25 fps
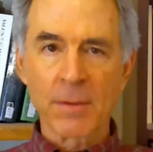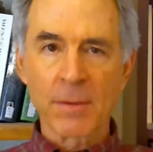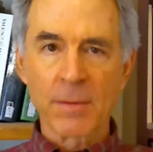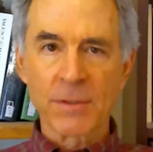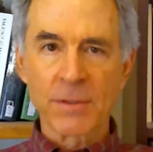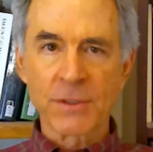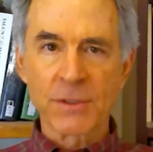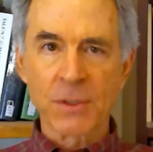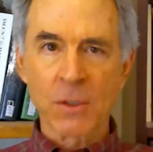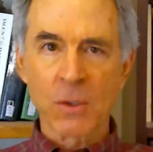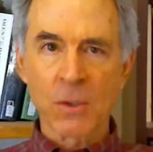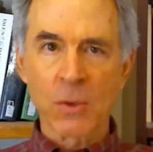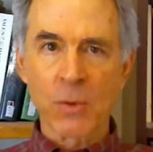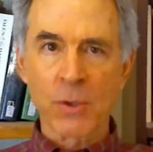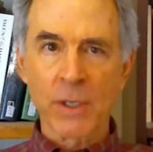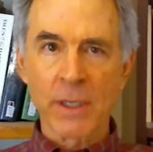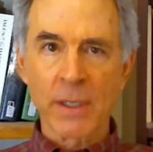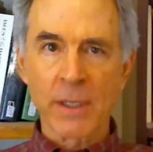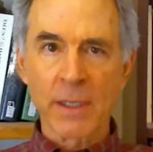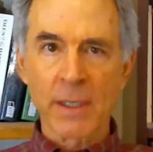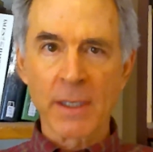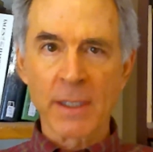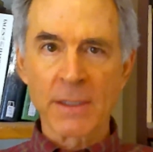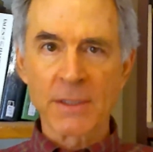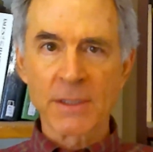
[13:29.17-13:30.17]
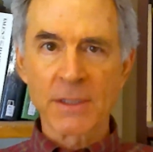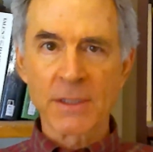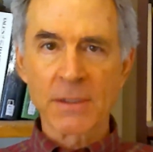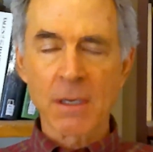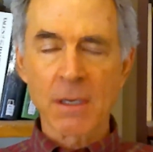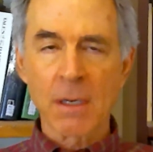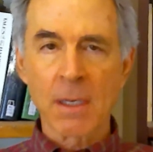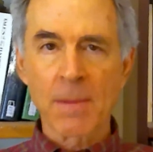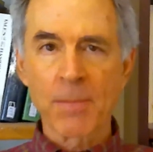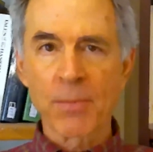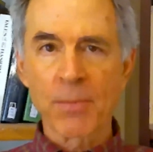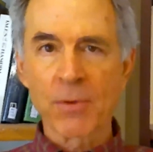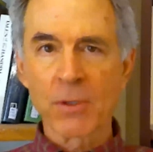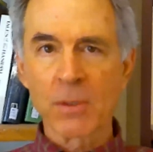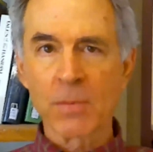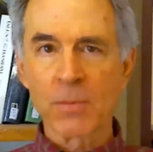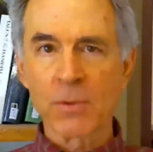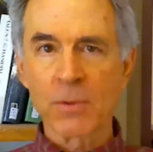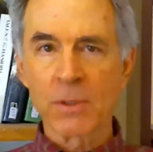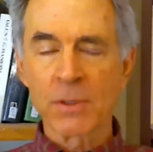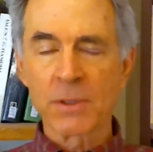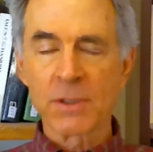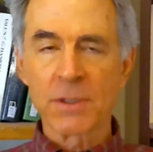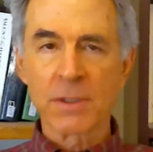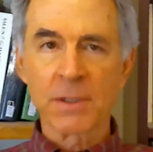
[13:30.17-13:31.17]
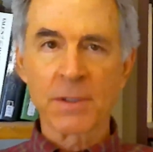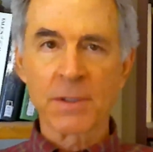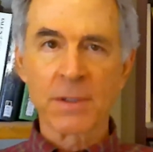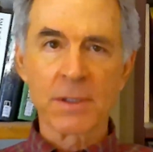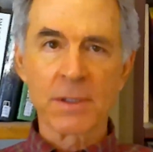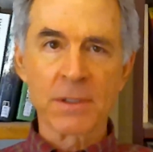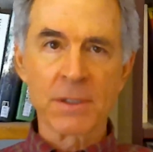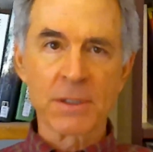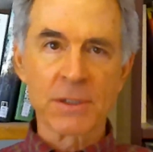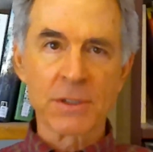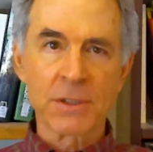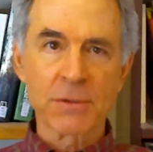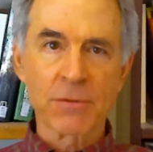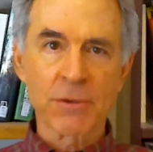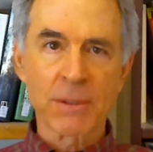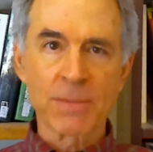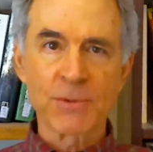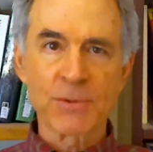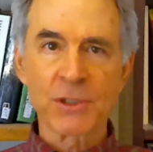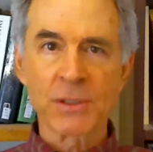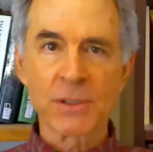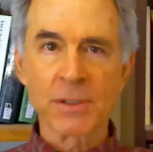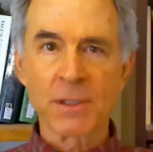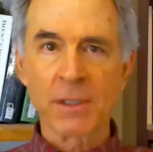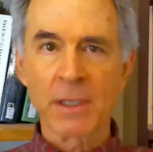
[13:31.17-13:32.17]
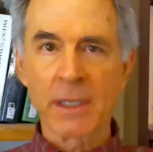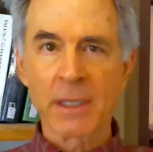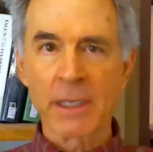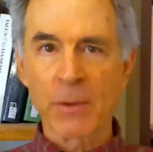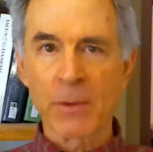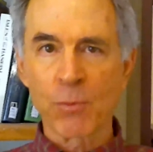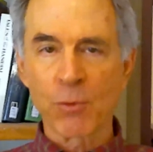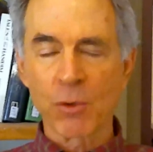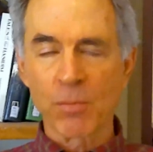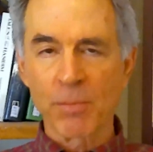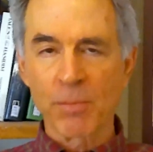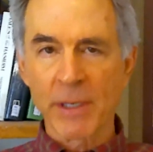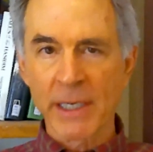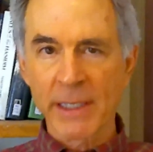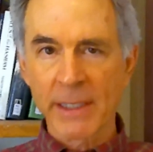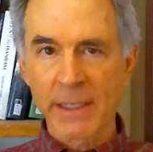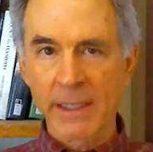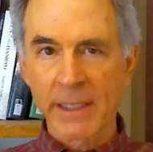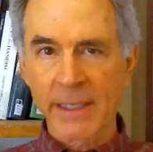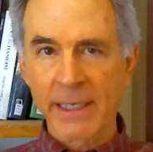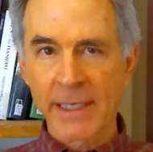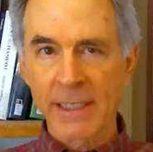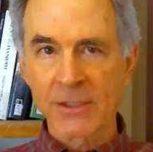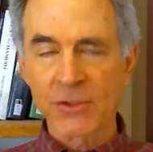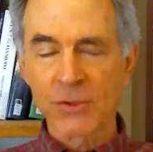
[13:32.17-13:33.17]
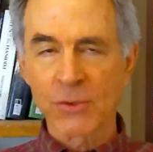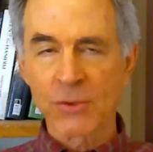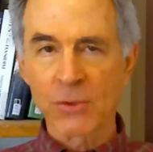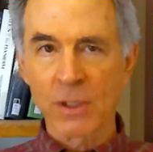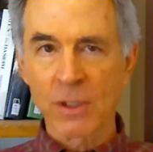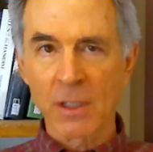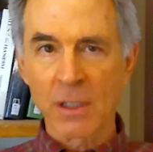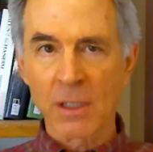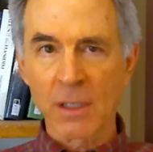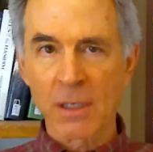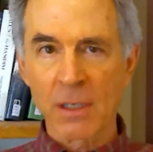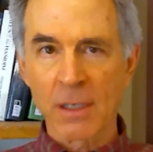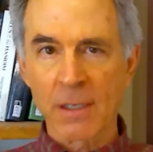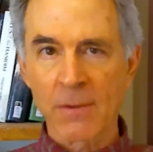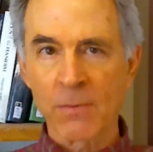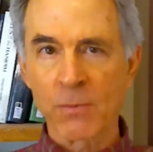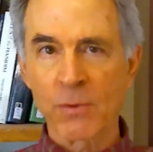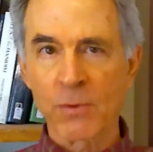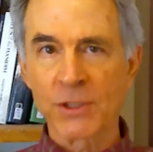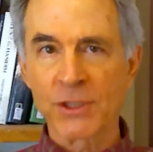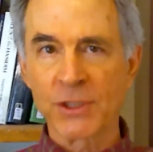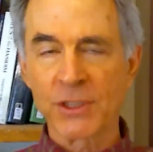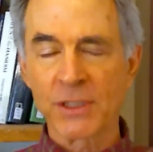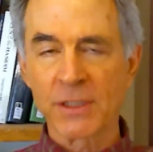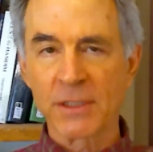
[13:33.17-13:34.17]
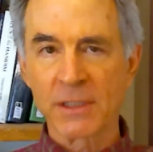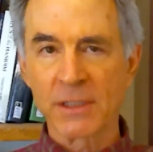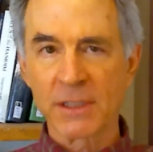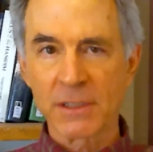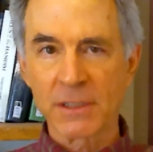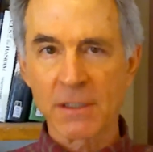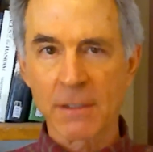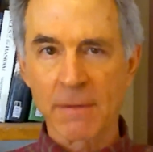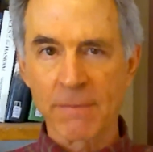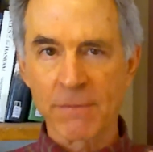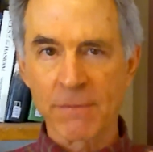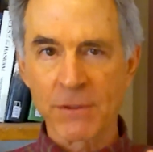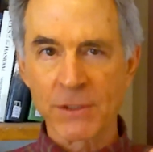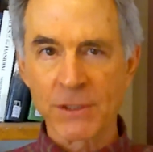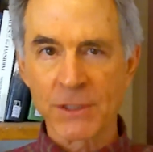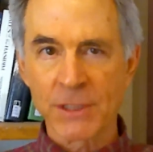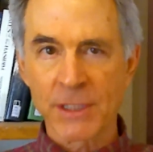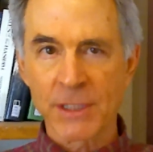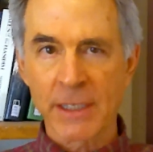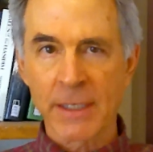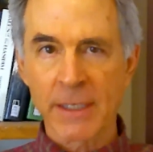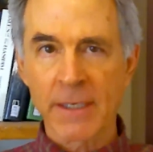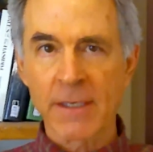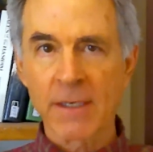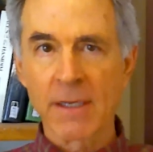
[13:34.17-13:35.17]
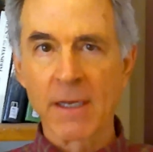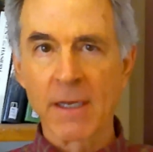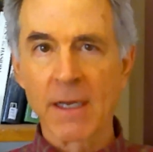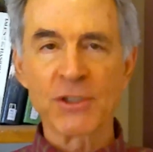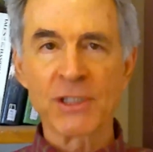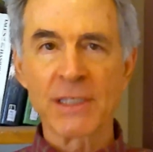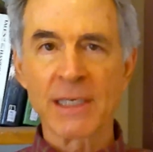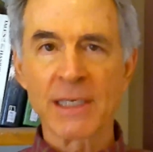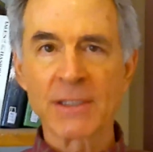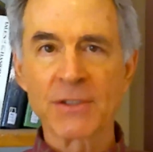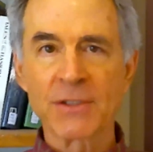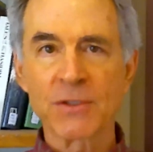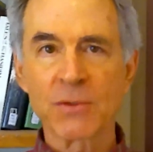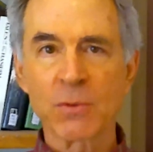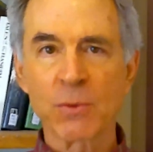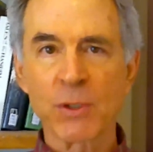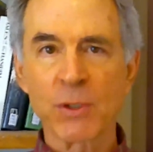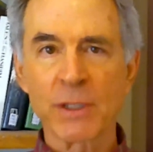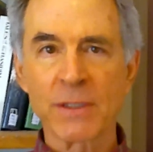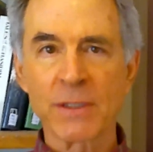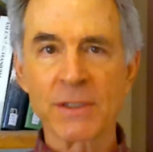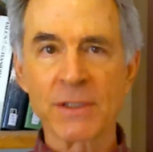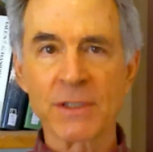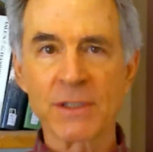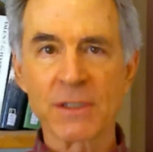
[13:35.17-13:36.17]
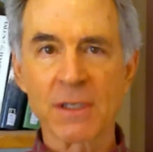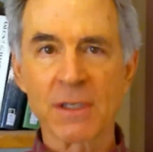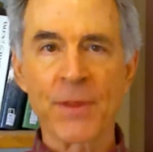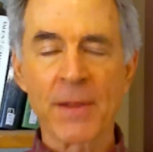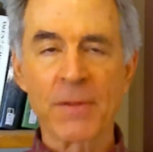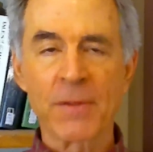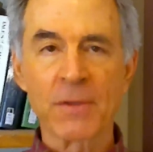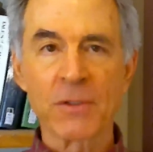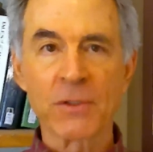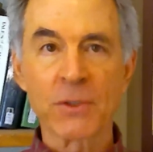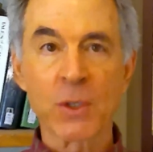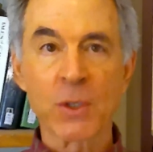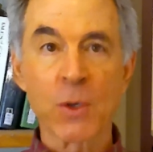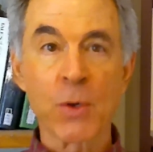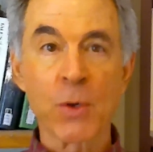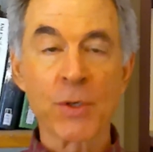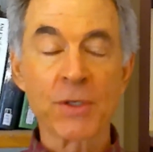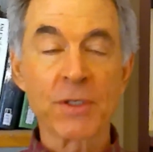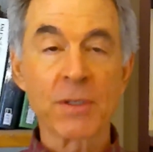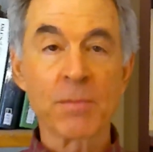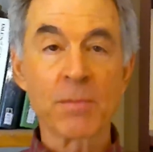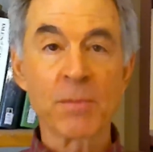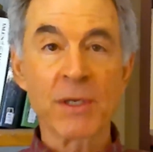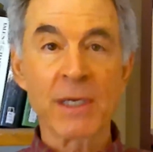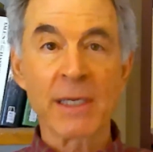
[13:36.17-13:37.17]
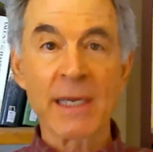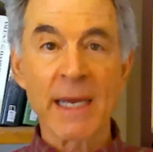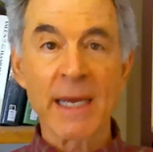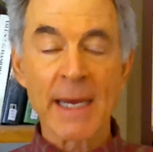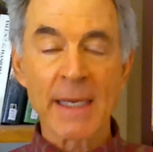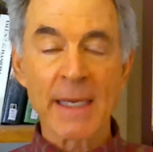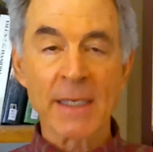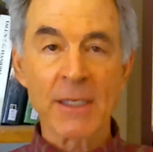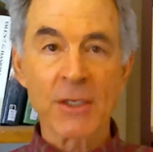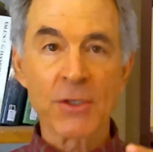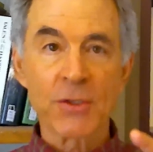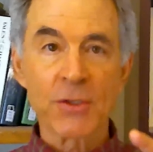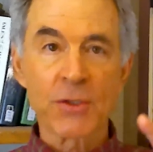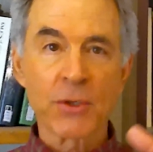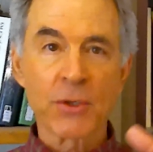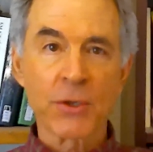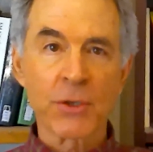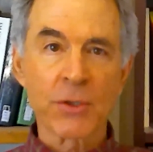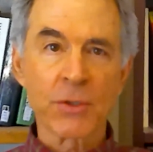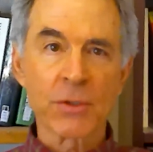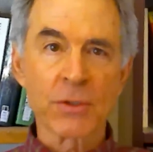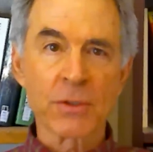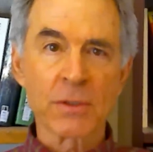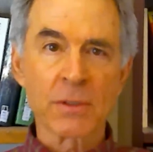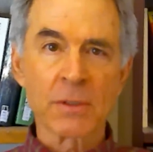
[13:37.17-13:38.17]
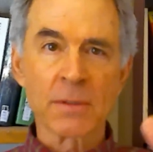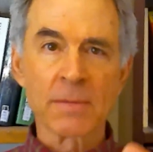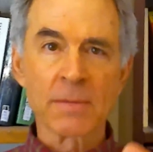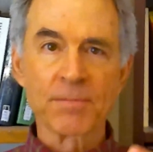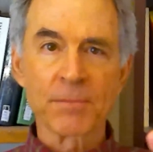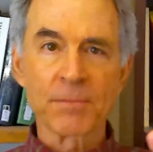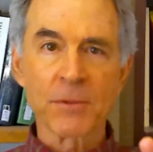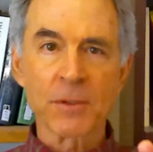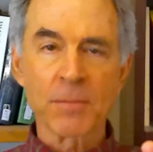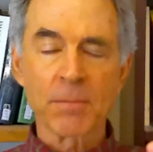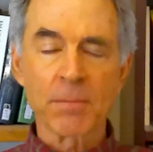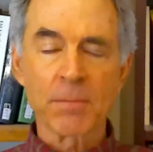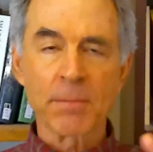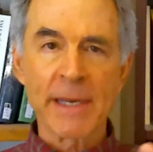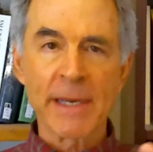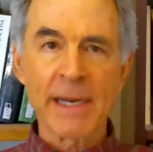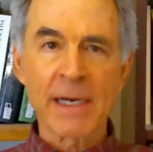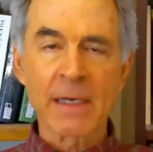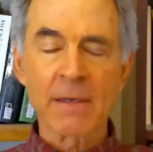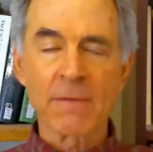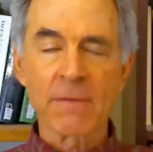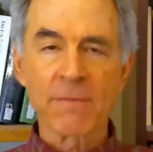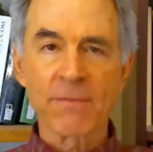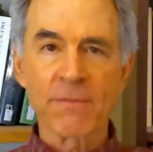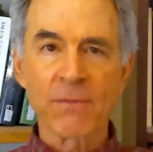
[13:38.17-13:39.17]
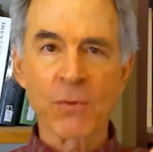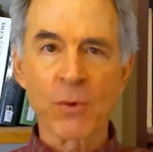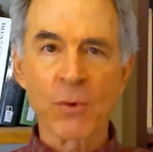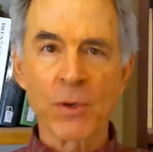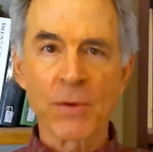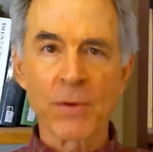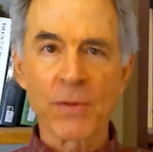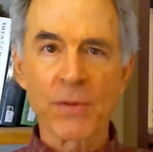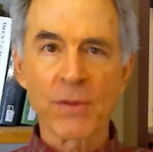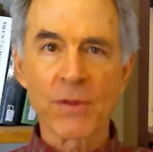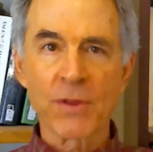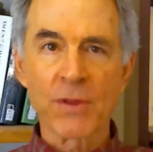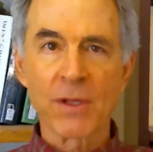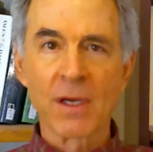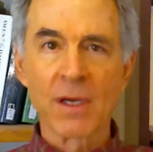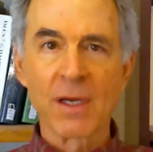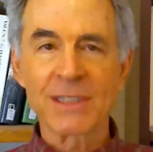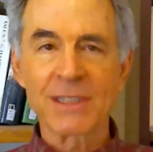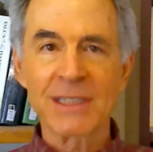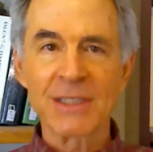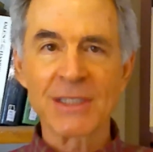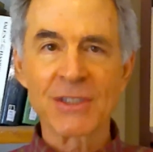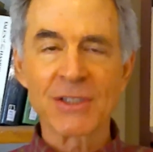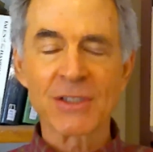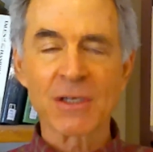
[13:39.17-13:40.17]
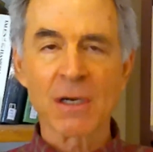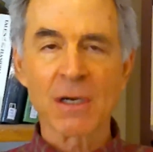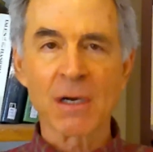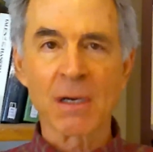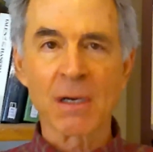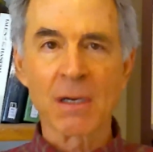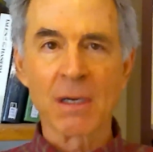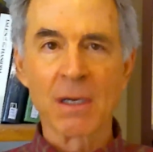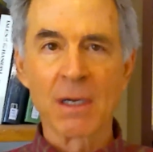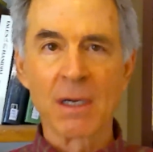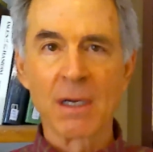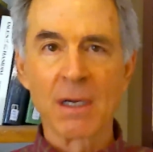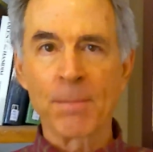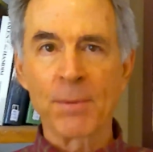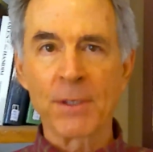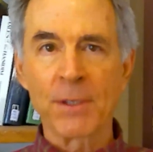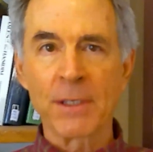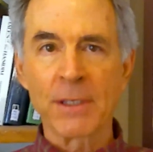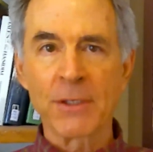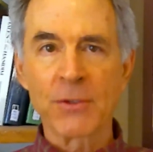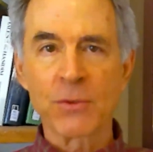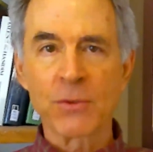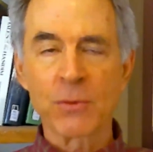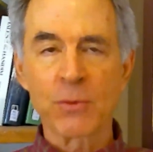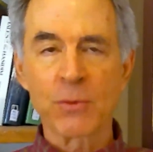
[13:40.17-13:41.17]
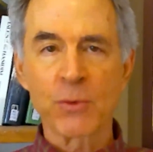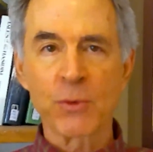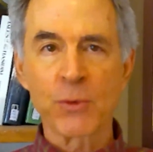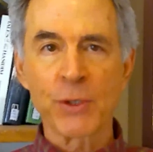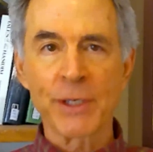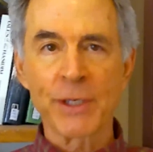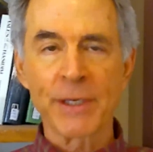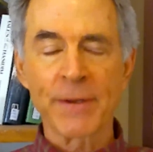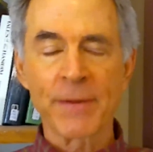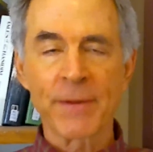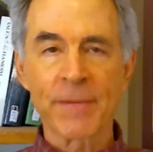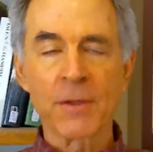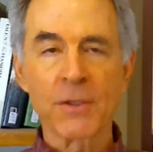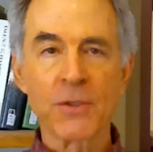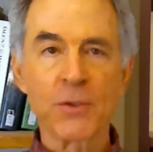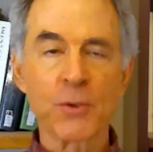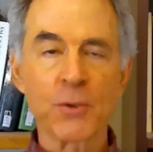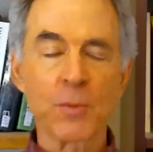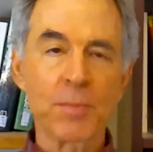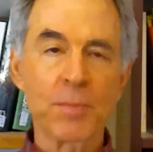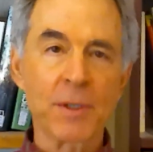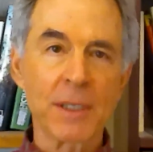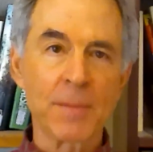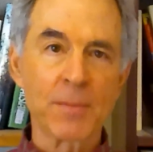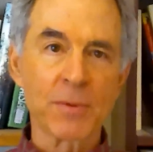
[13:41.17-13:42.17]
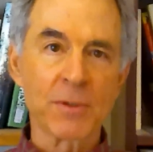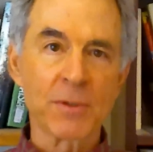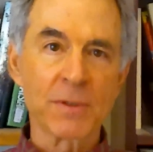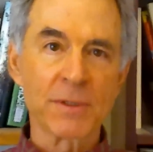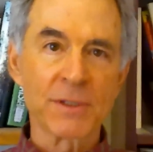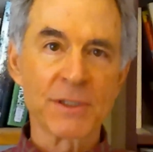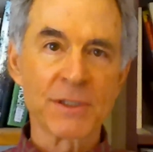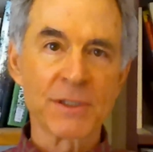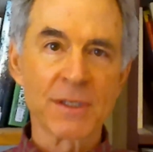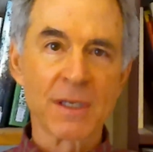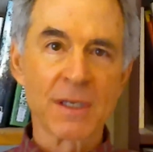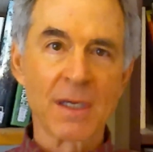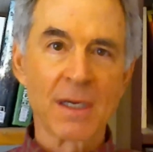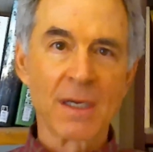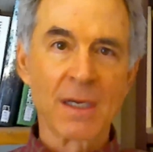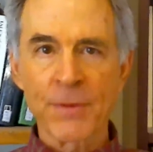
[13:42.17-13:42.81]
So it's comparable to the description that Rebekah gets early on when she discovers that she has twins, that there's going to be an eternal back and forth seesaw between the two peoples,